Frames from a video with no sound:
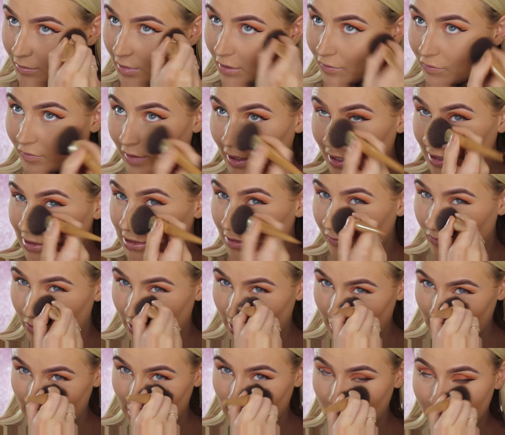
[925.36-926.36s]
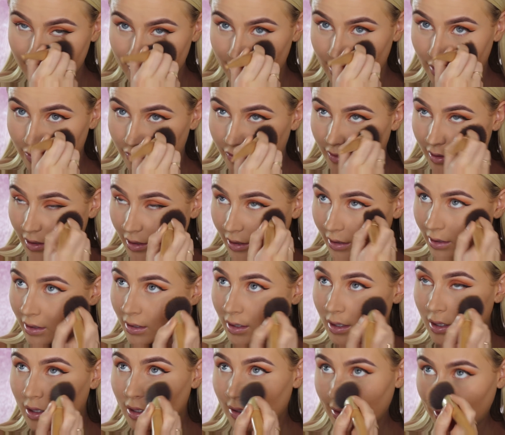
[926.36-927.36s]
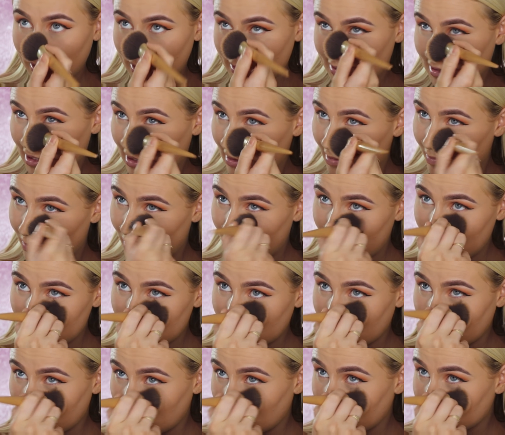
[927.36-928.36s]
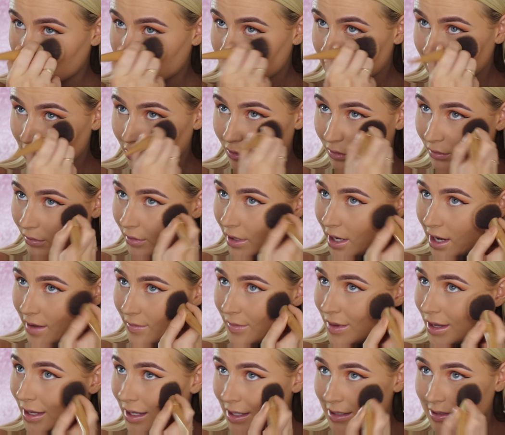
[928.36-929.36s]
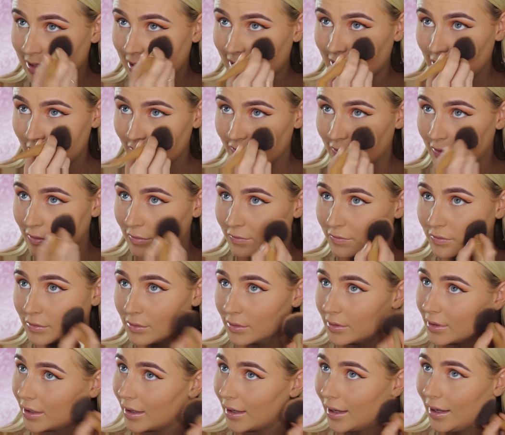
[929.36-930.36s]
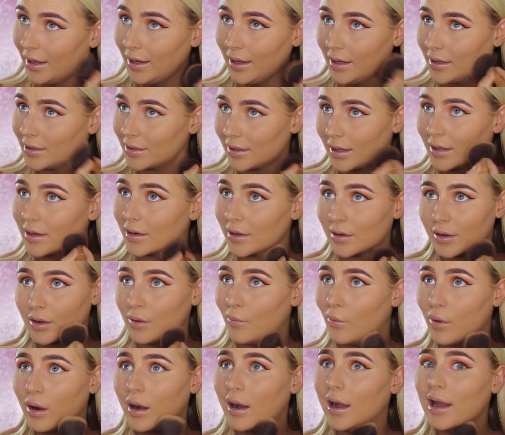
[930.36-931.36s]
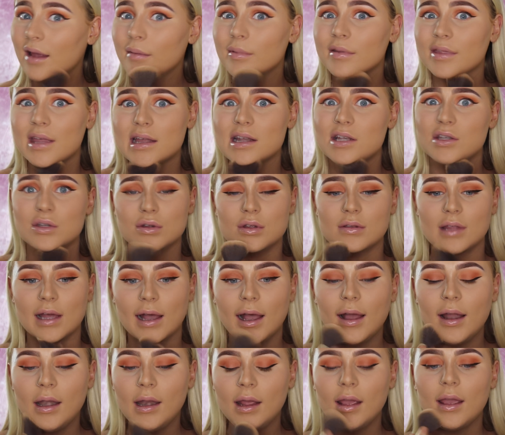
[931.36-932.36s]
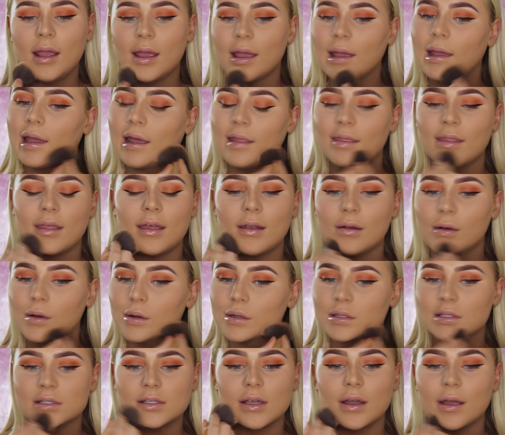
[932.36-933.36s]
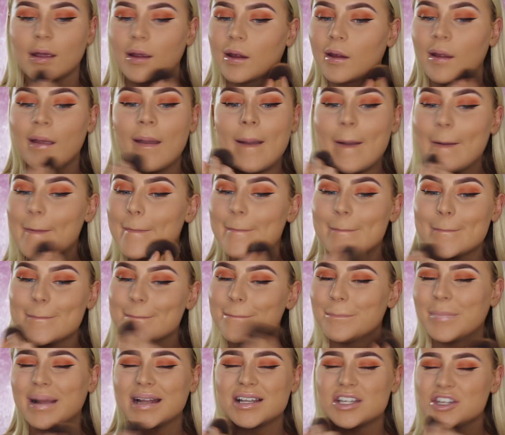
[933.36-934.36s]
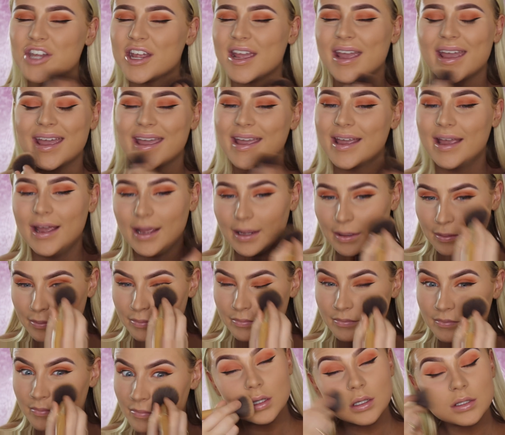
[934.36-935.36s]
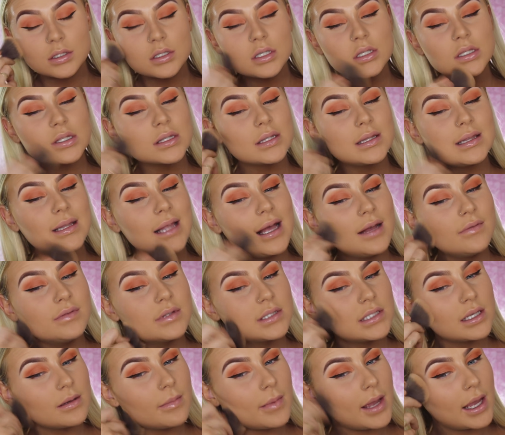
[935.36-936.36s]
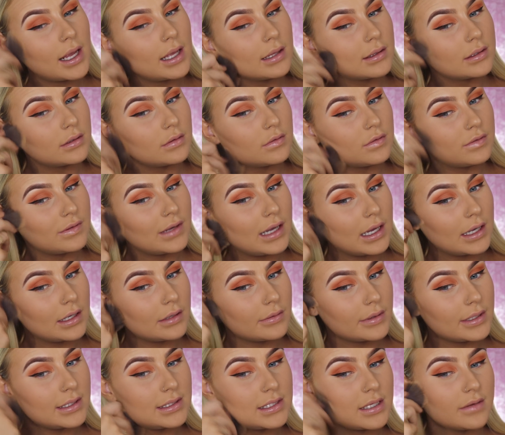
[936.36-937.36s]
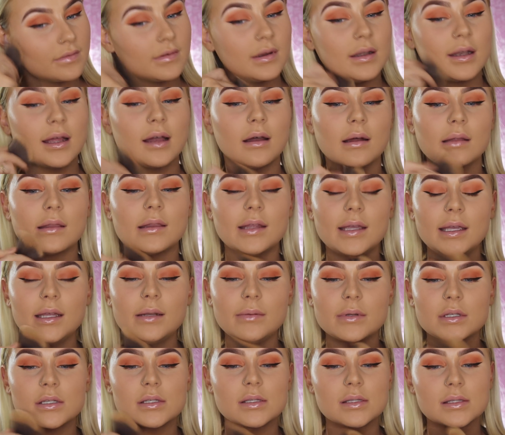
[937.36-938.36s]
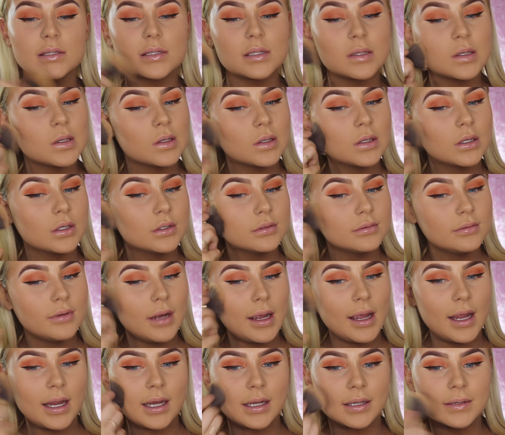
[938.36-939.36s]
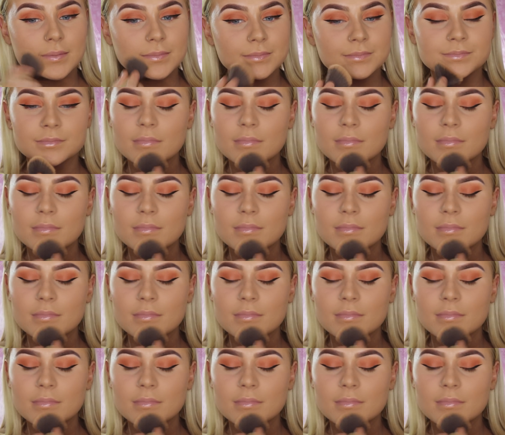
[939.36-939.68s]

of my face. If you can hear anything, it's either B J screaming his head off on Fortnite. I don't know why, but they do that. And then also my chair just loves to make a little fart noise every now and then, which is great.